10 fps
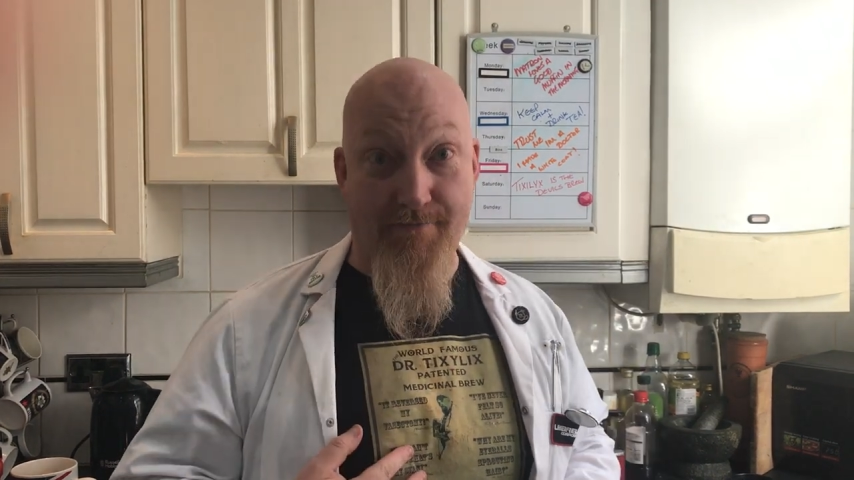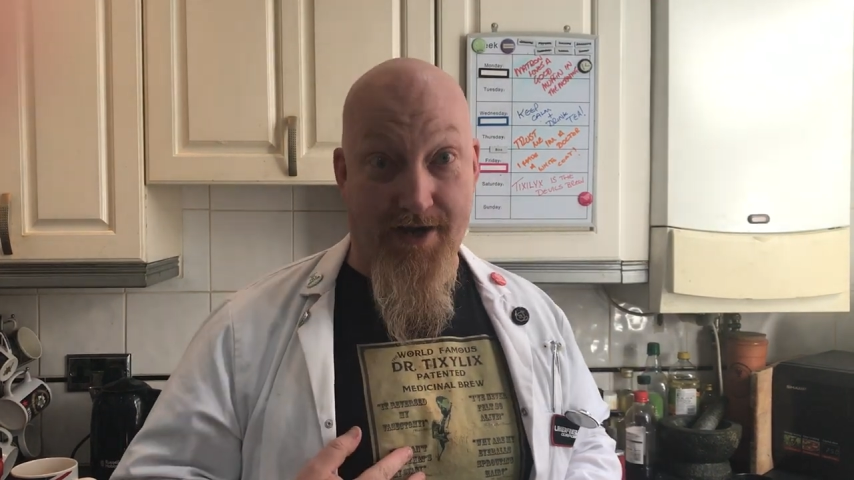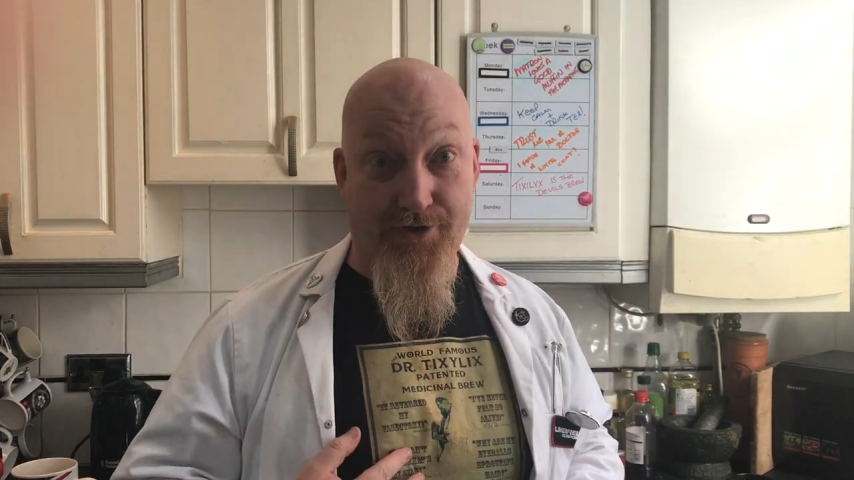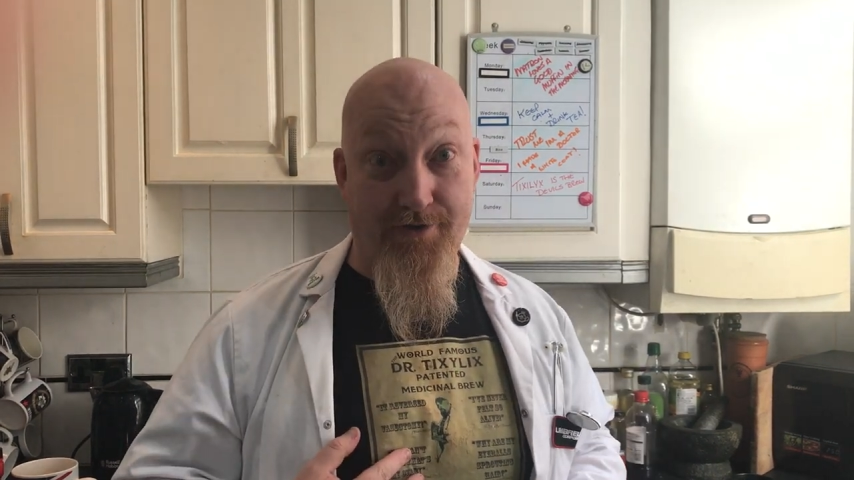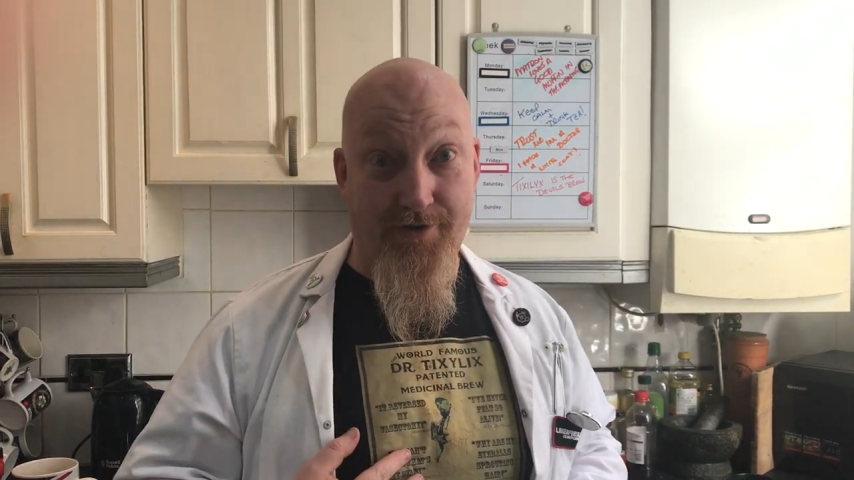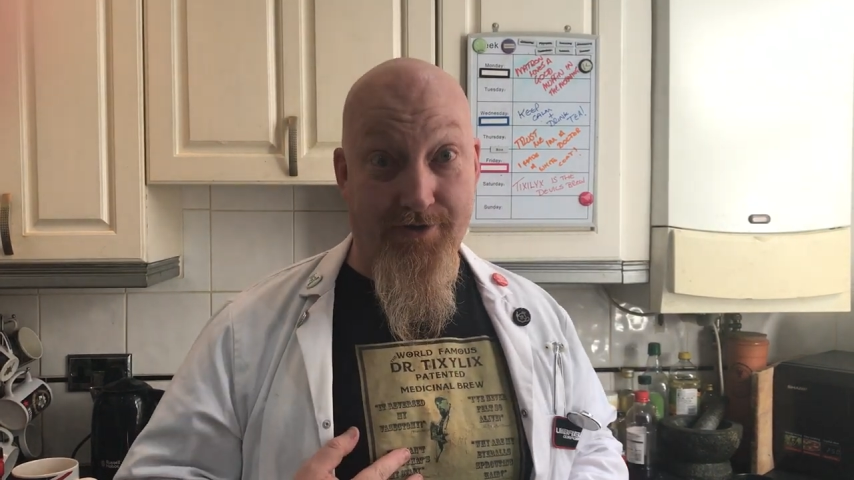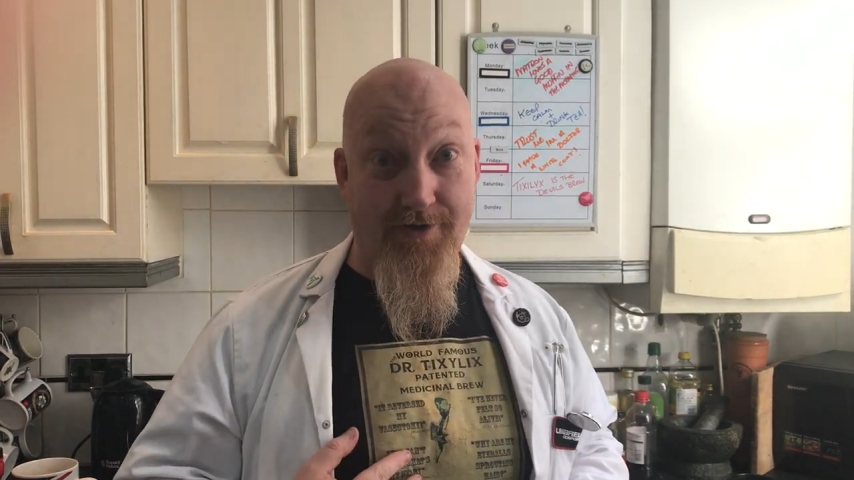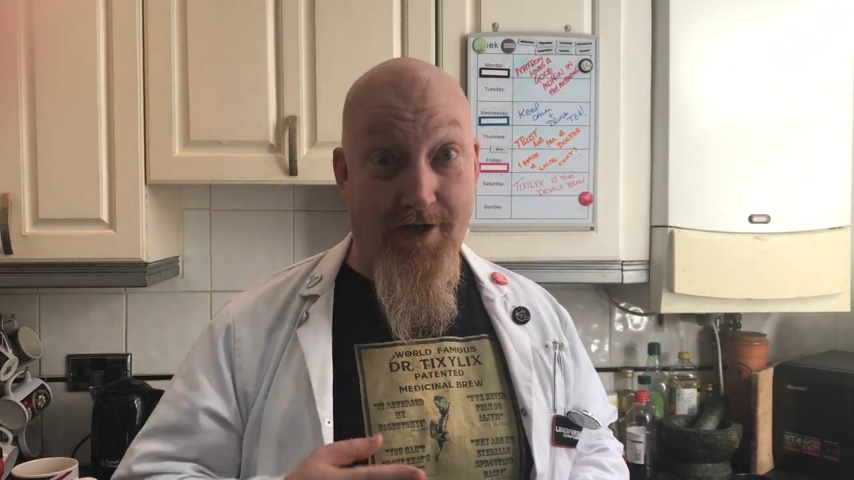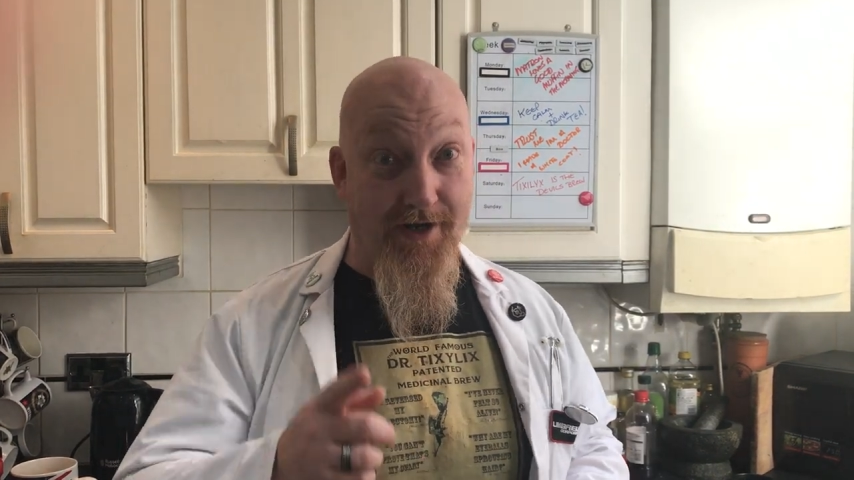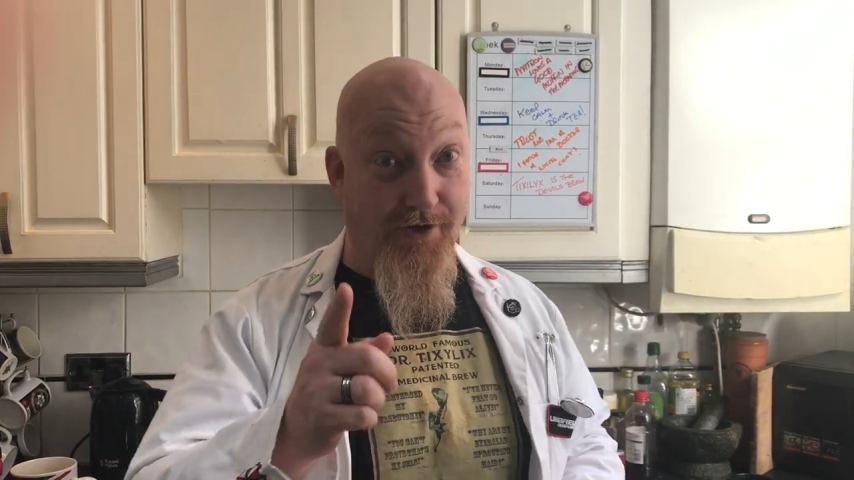the matron does
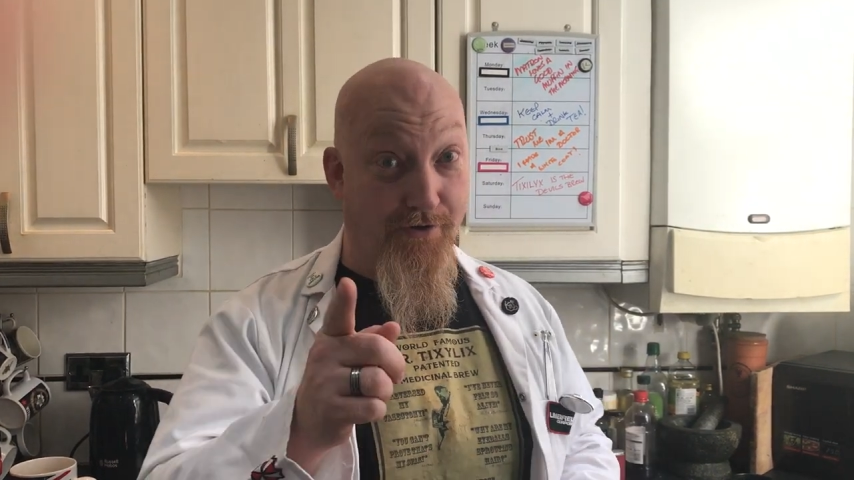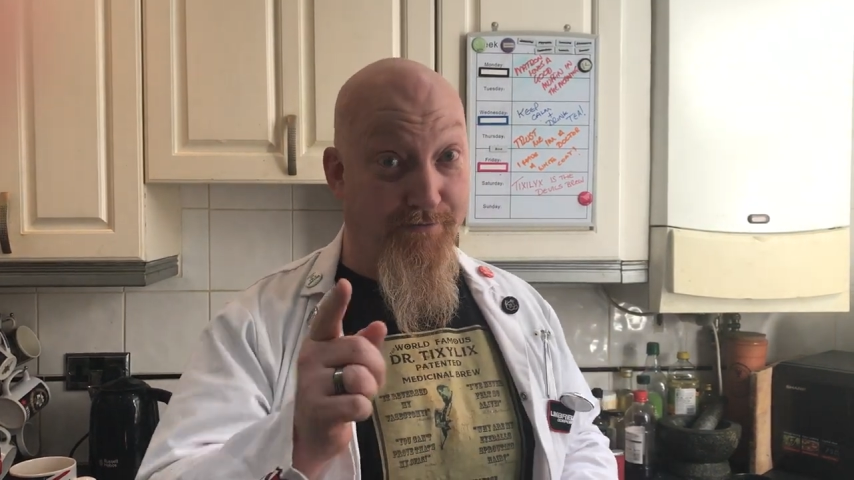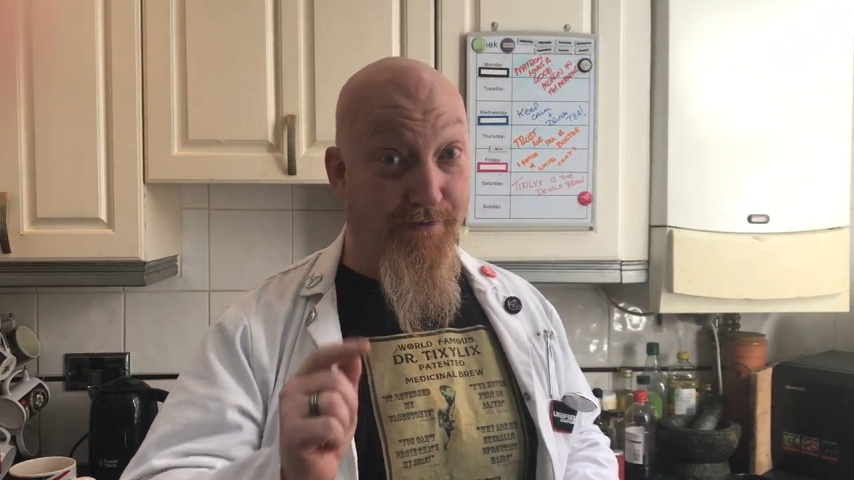like a good